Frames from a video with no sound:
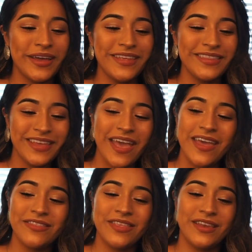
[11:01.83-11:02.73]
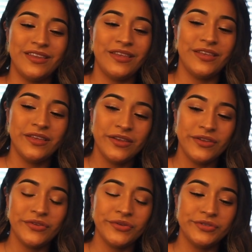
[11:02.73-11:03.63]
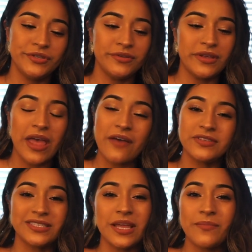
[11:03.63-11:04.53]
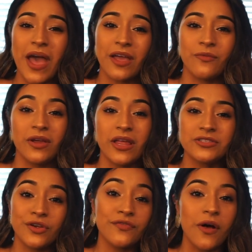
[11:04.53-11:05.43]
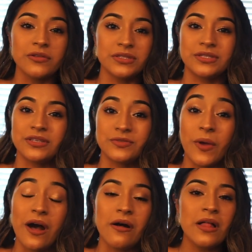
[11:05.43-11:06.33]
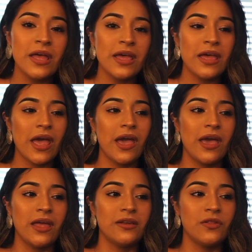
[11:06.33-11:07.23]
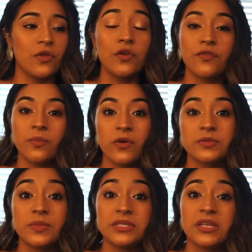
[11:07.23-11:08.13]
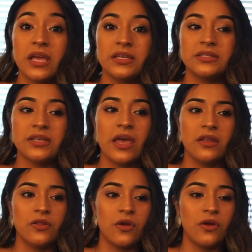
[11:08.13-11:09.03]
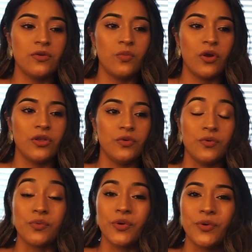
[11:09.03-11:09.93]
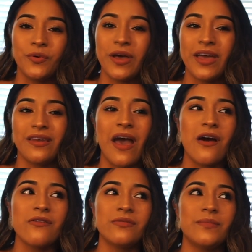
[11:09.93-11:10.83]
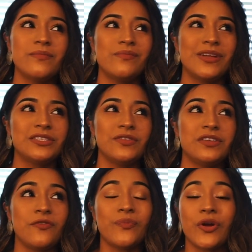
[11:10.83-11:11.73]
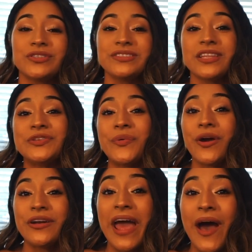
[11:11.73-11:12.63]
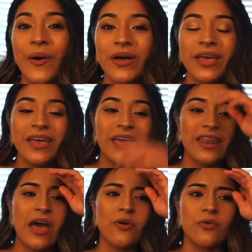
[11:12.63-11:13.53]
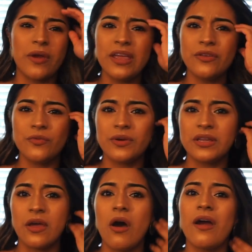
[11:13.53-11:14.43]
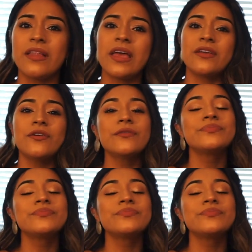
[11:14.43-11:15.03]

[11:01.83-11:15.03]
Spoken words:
in the end, then you do have to step back and realize your faults as well, and learn from those mistakes, and learn where you grew and how much of a different person that you are now, and how great you really are. Like, you're